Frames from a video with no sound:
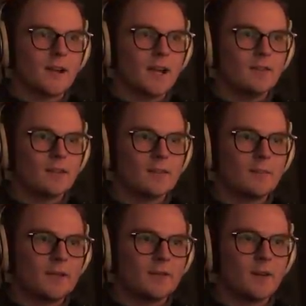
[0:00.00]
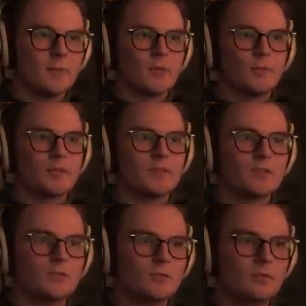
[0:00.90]
I've got the better armor, but
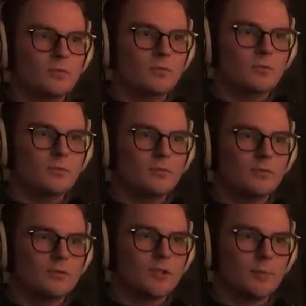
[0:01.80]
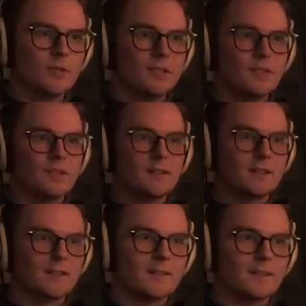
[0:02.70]
you, for some reason,
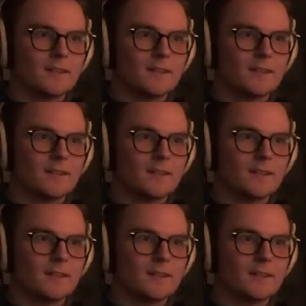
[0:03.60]
got